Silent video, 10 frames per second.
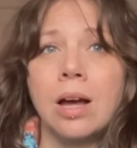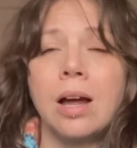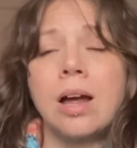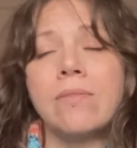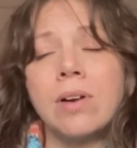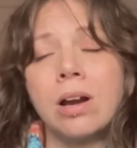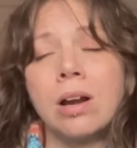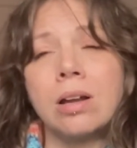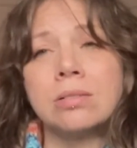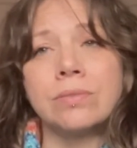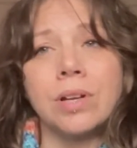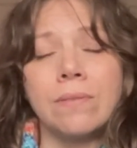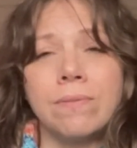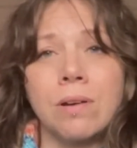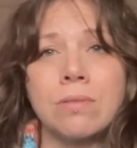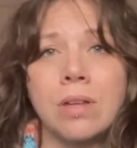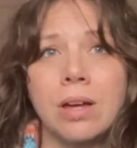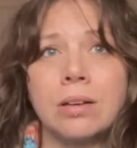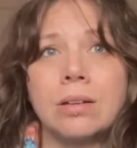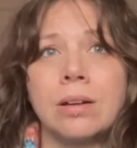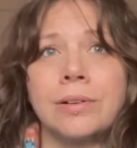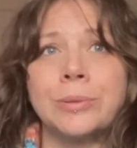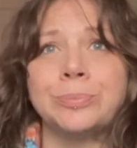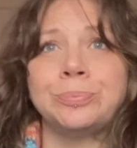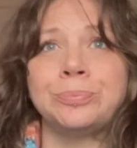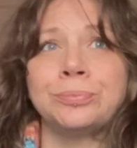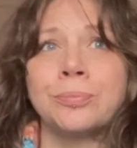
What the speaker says: I have not as of yet found that. I